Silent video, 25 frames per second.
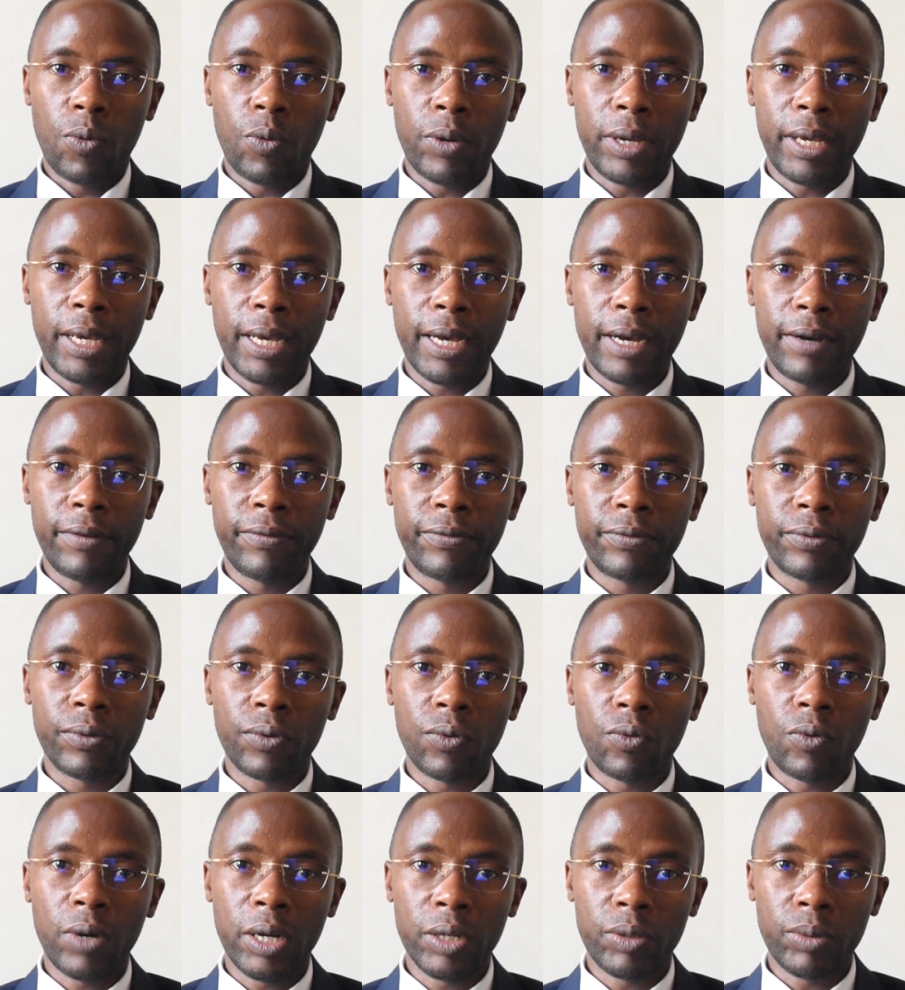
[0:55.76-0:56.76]
We have
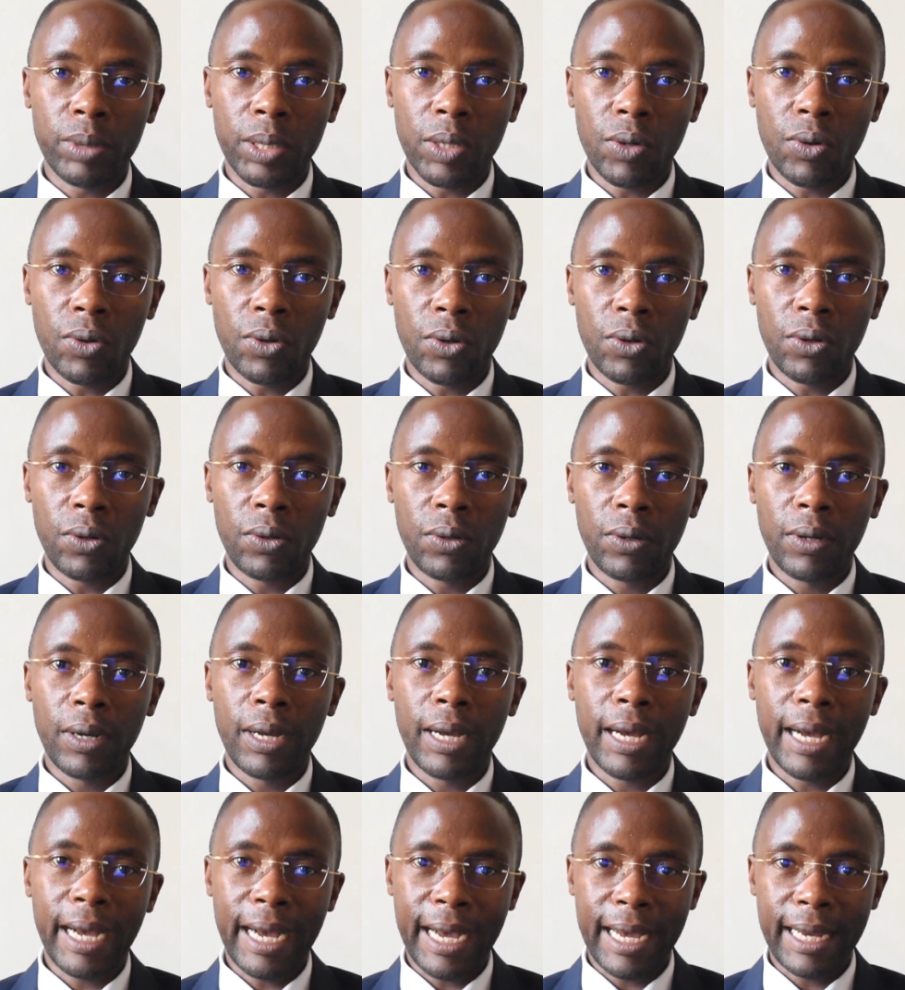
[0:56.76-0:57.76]
what we call
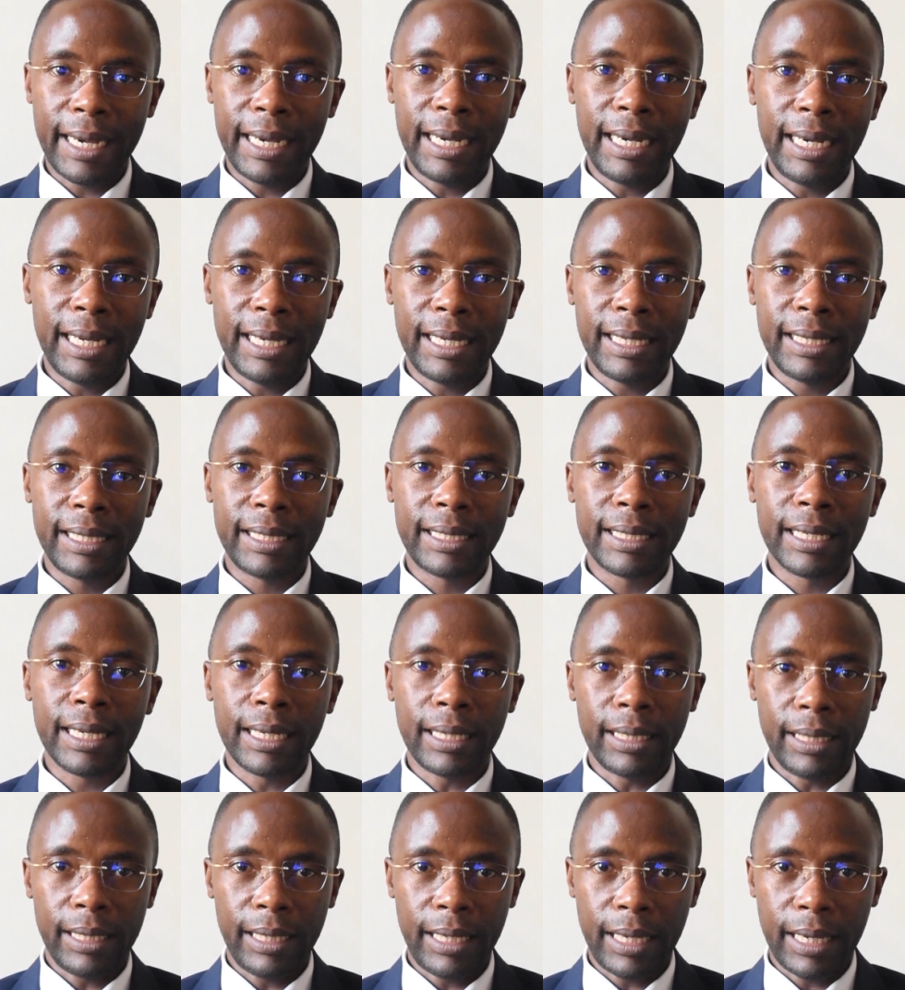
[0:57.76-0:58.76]
hard lens
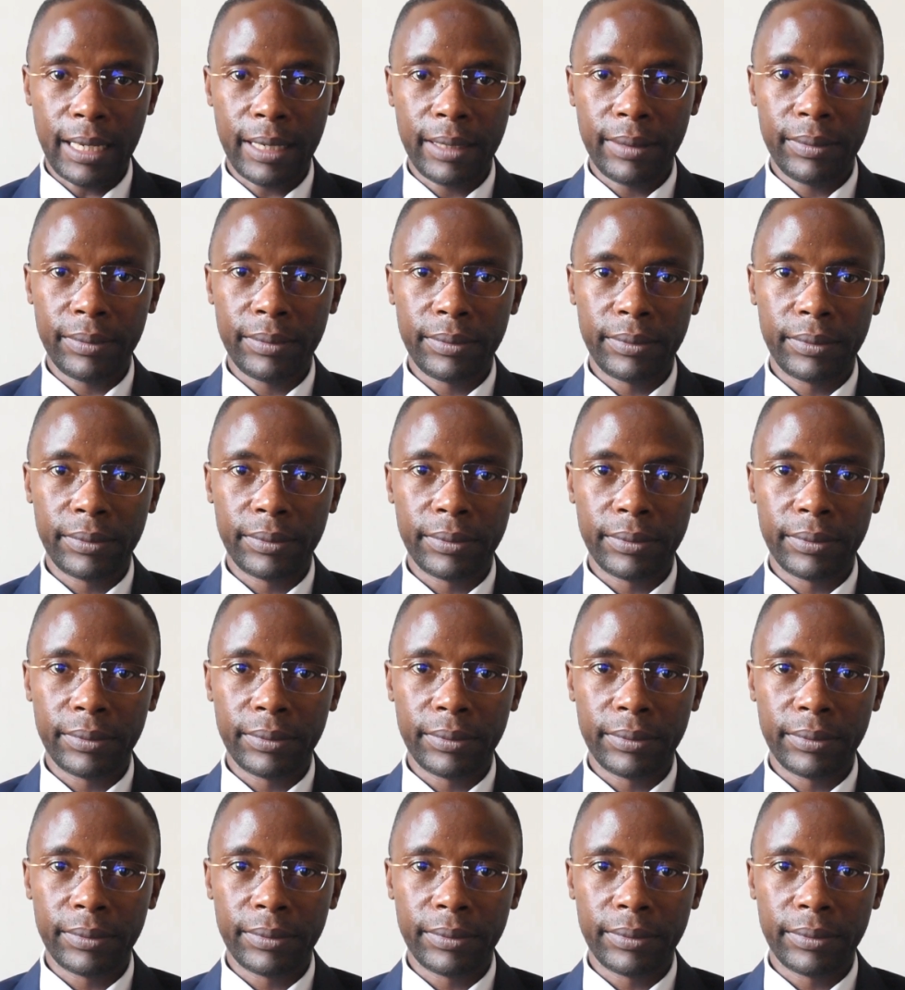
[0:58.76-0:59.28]
clear.